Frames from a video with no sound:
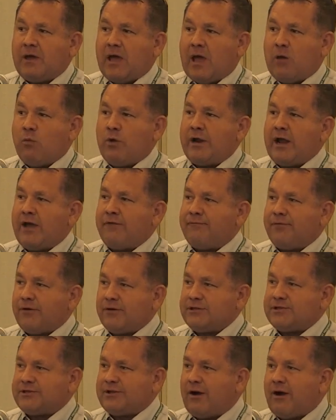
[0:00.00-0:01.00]
And when I
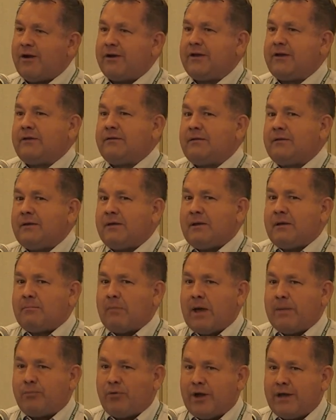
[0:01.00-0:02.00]
first started,
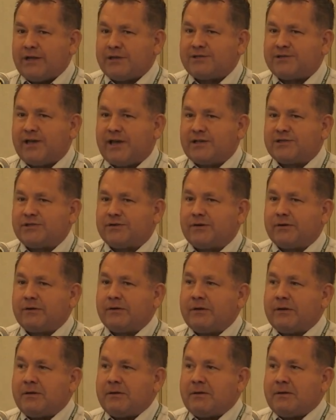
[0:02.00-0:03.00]
my
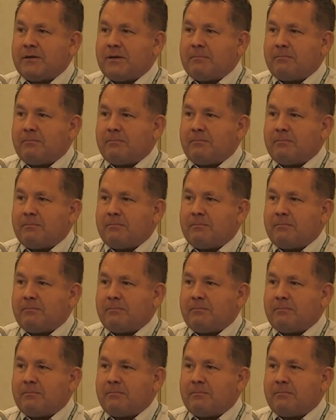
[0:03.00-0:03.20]
predecessor